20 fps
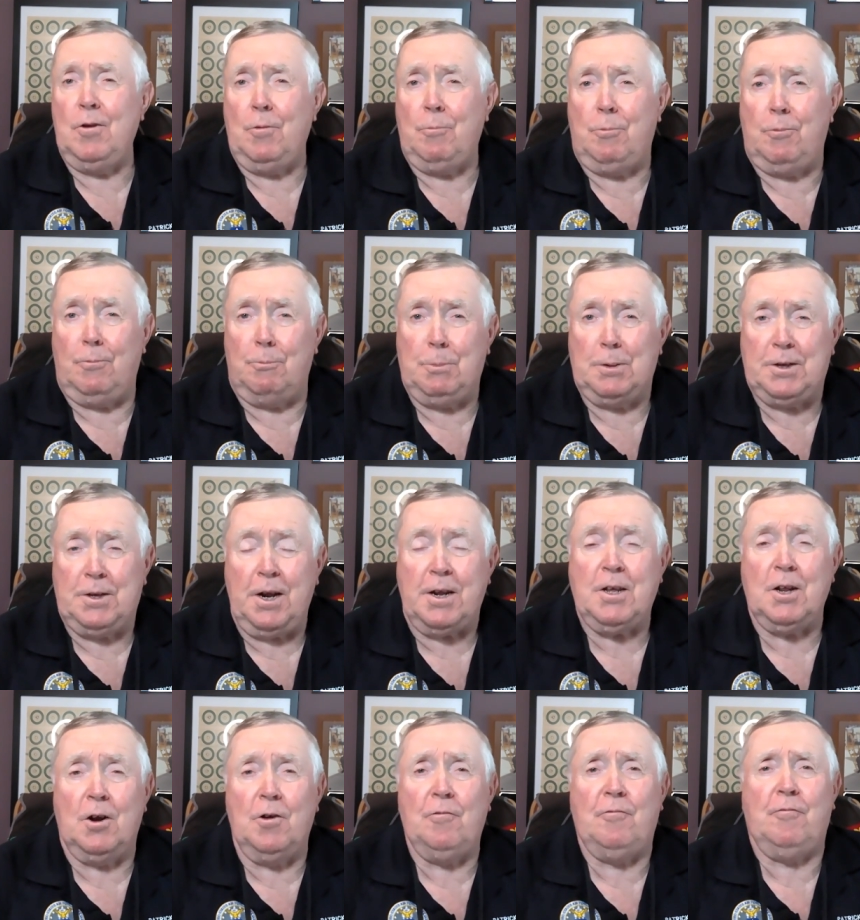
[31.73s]
particular
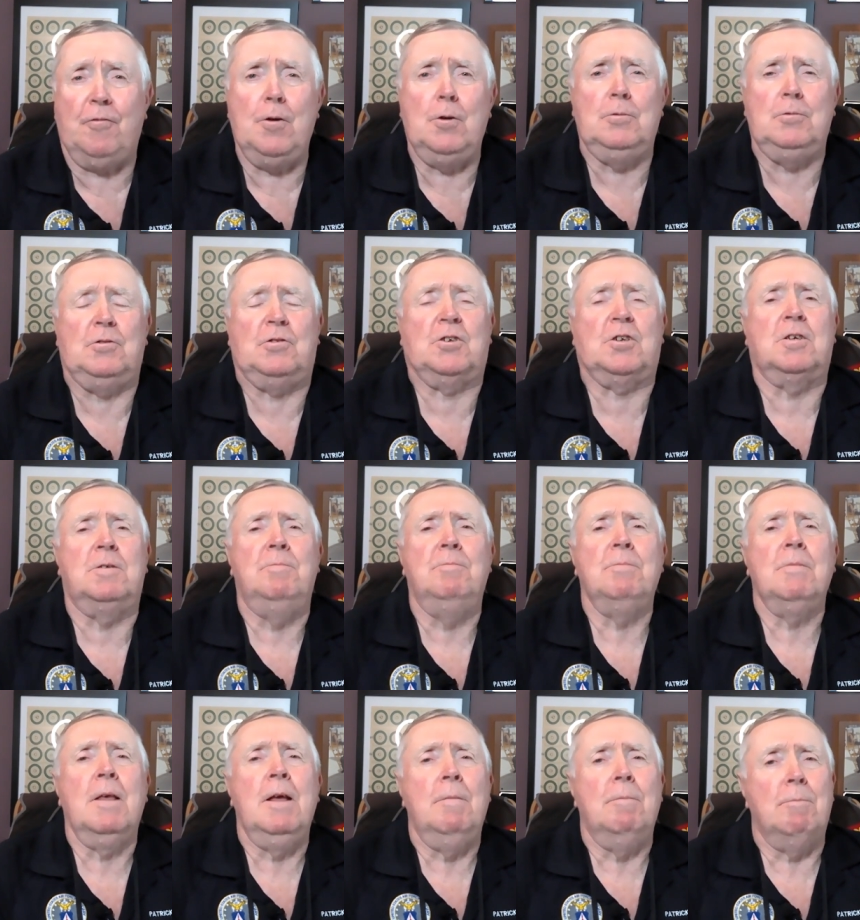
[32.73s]
fruits,
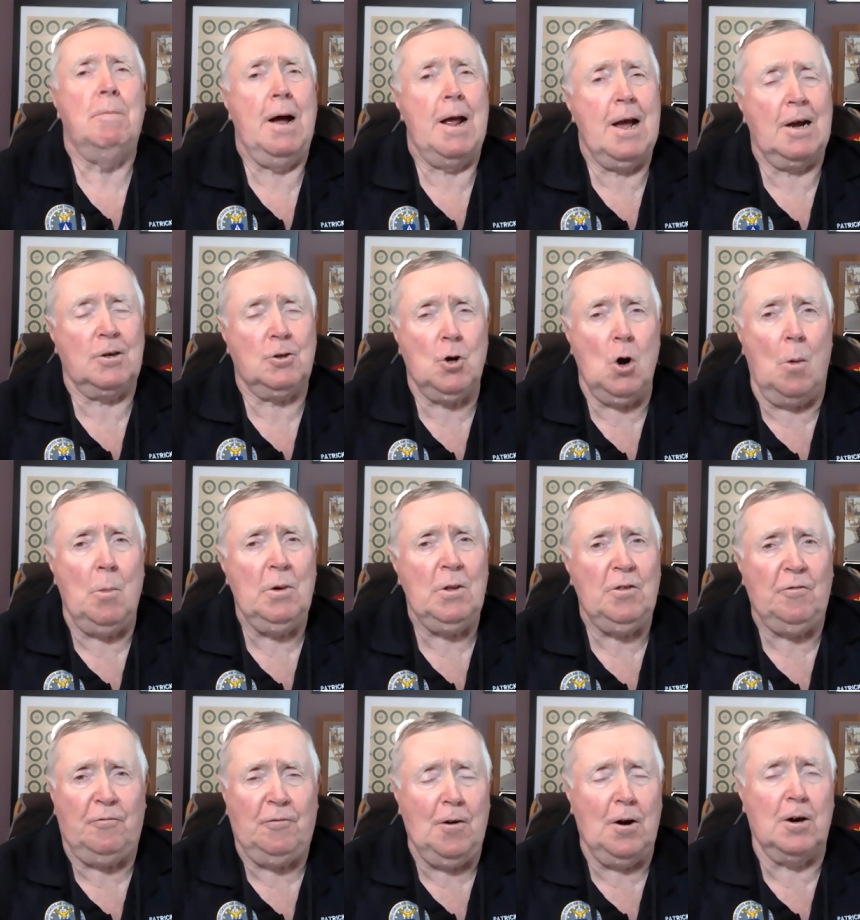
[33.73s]
by October the
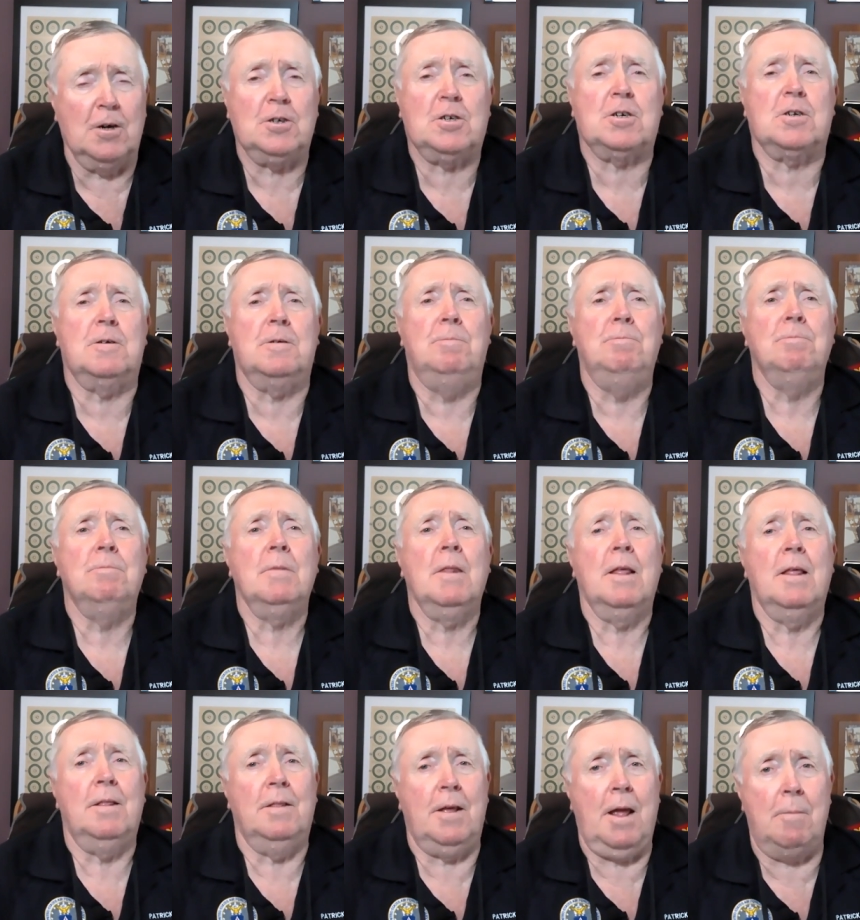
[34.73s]
1st,
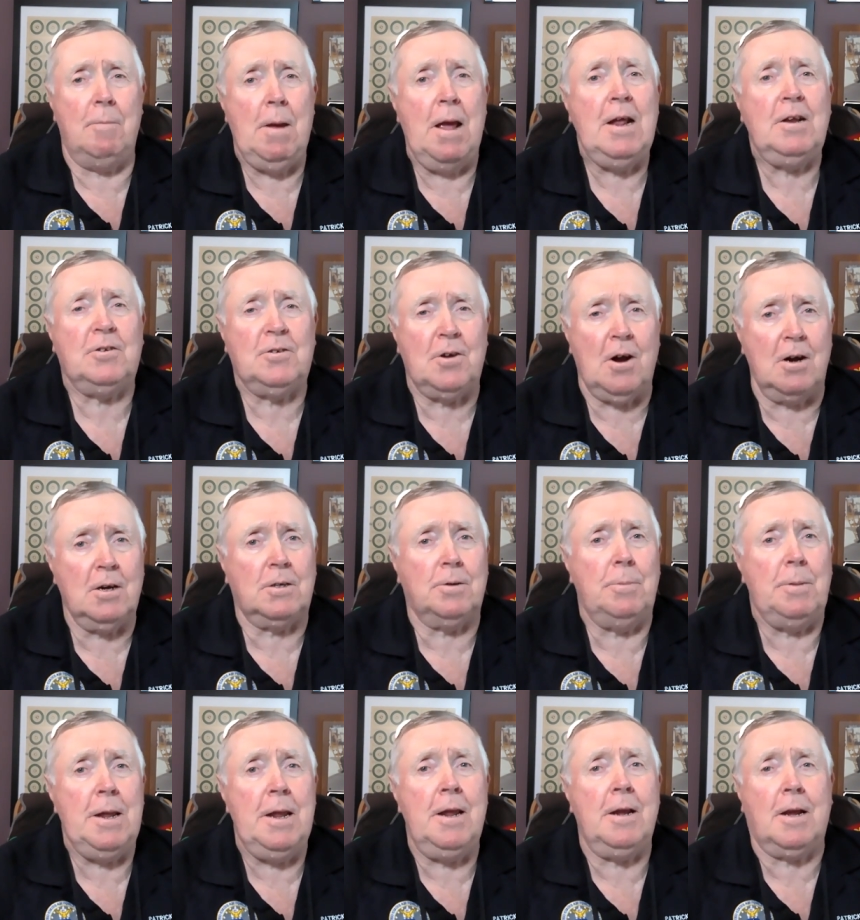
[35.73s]
they may start to
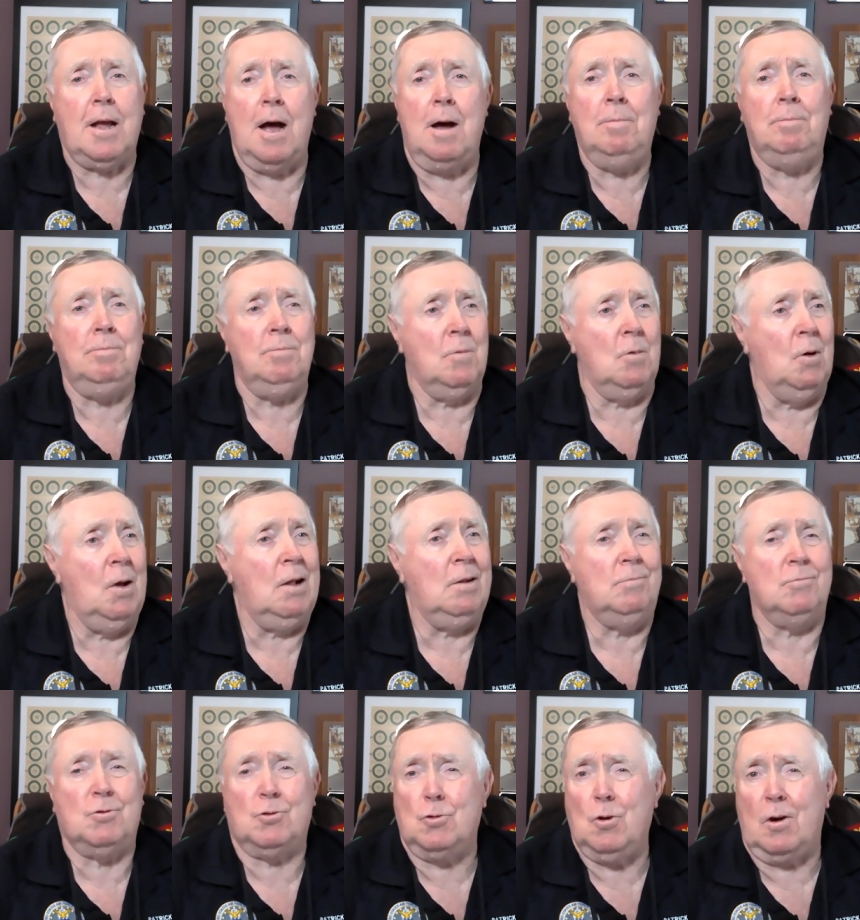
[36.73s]
become, well,
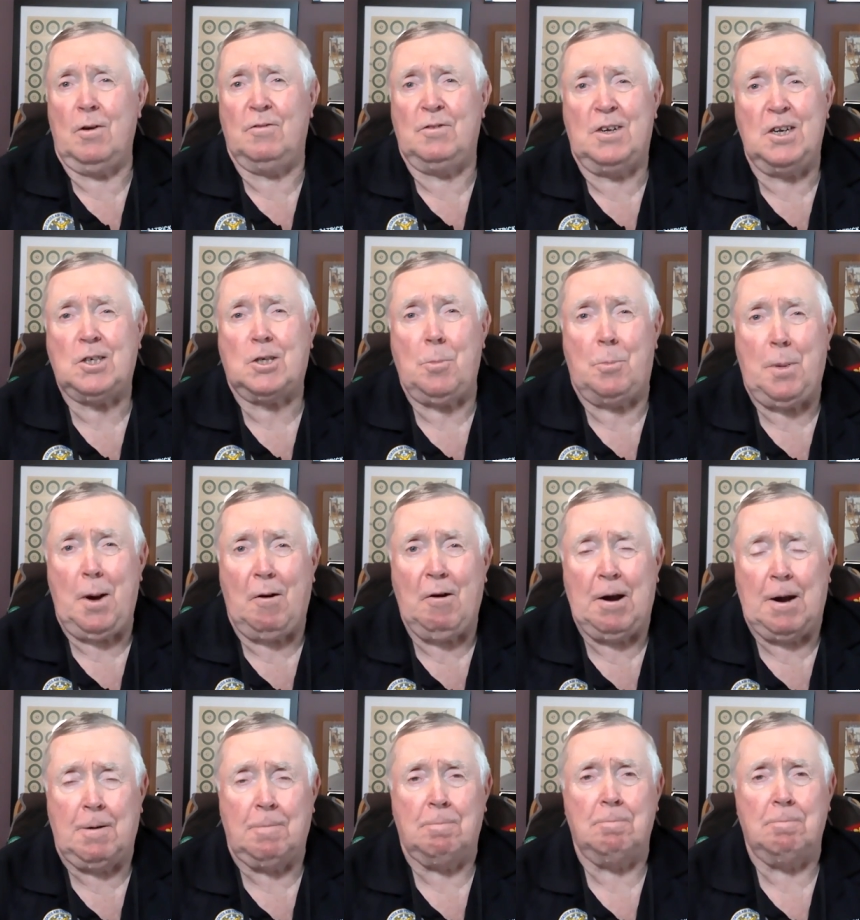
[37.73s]
sort of disappearing.